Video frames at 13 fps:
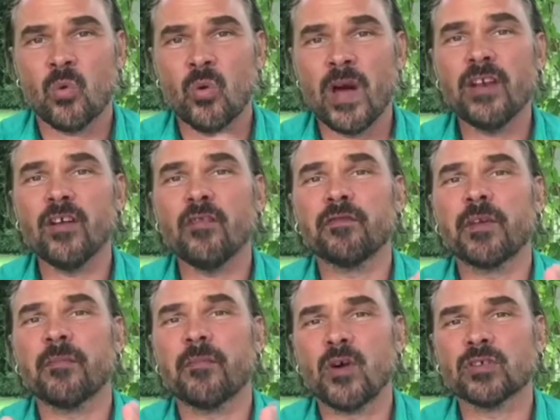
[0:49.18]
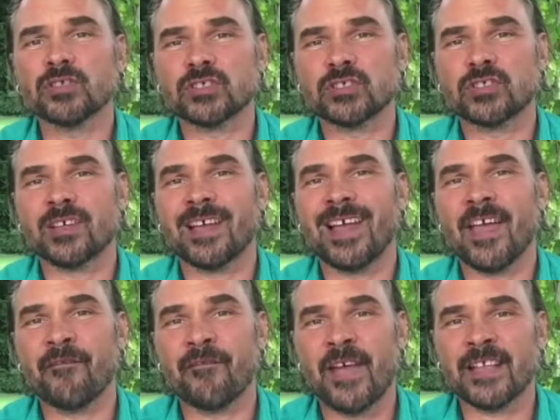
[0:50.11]
One of the most
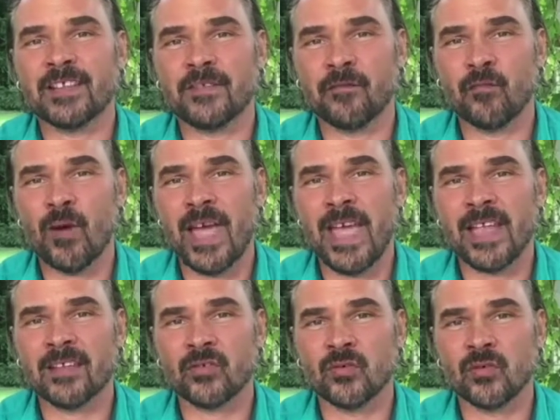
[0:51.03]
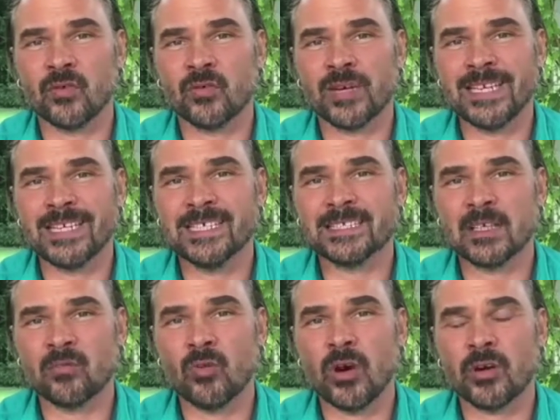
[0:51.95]
effective way to release
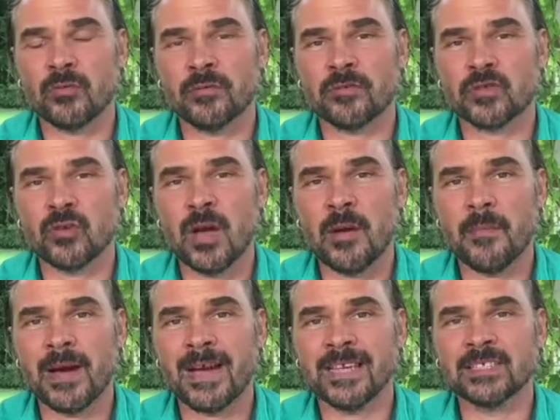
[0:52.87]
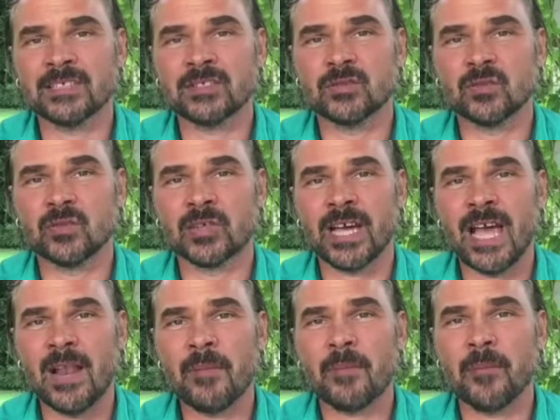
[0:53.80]
and work with trauma is to
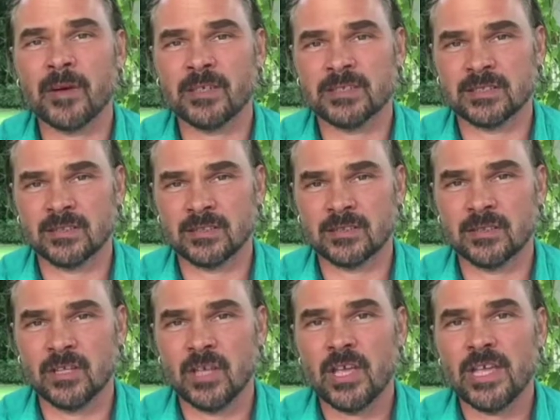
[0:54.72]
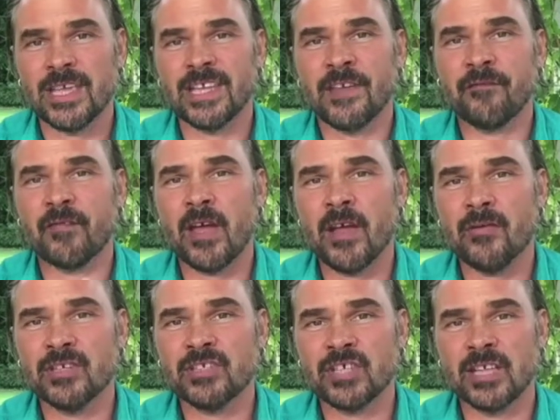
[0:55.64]
help person in a
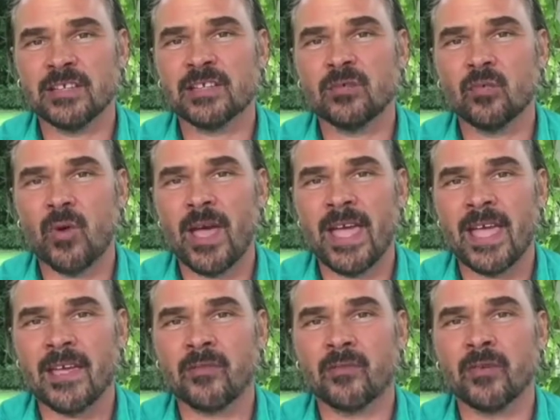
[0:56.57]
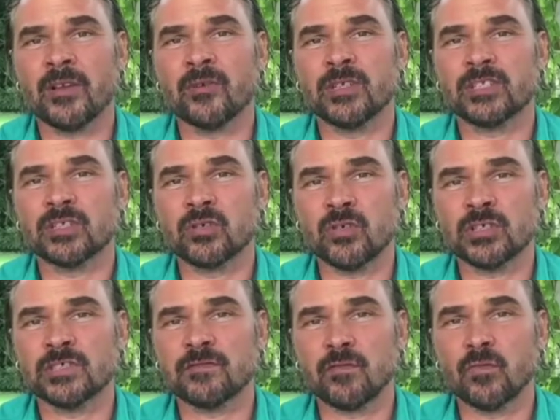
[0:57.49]
very gentle way, in
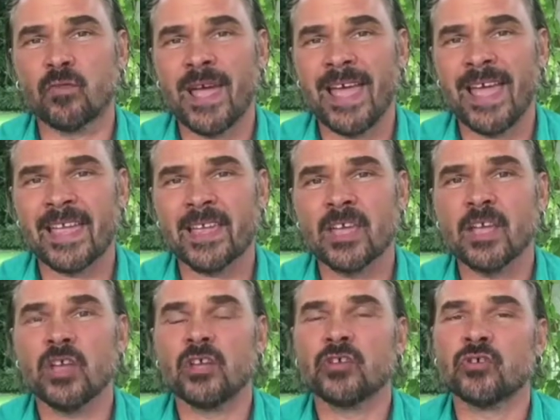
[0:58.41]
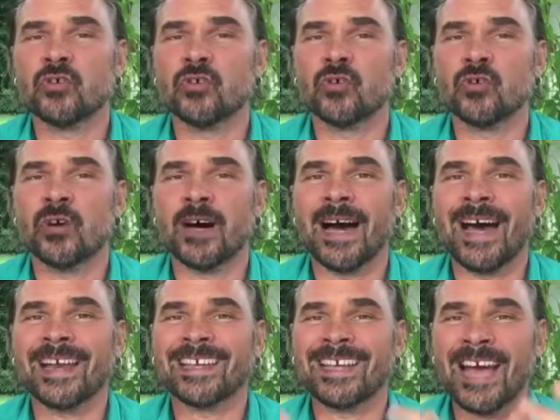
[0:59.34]
resourceful way, to
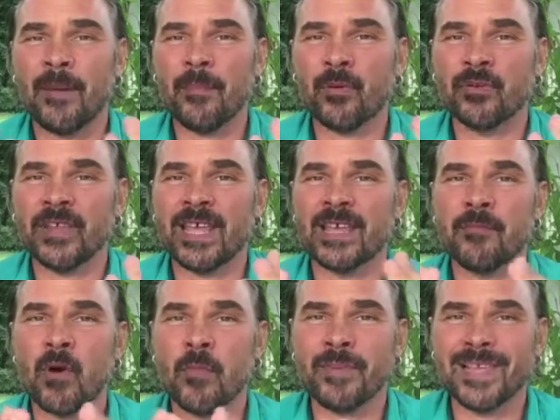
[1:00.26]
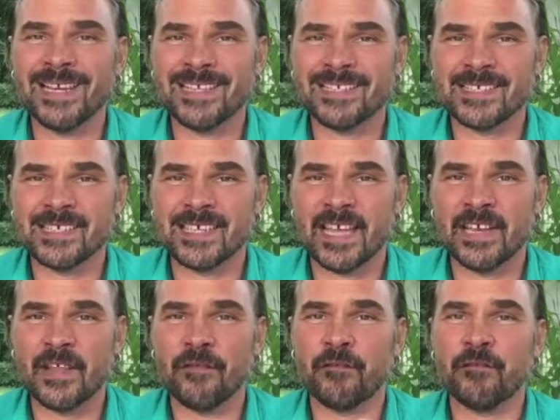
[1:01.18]
uncouple the immobility
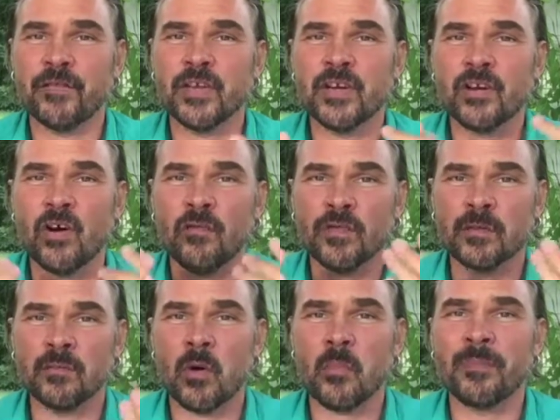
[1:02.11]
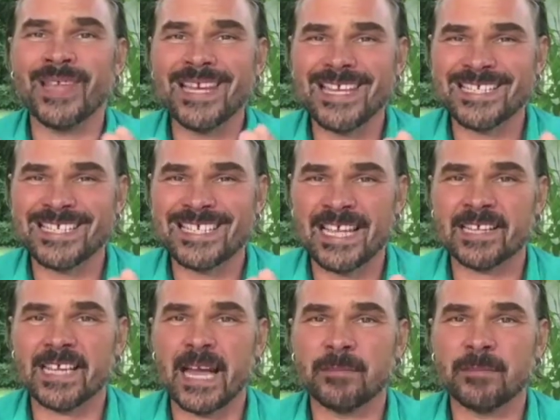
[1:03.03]
and the fear of immobility that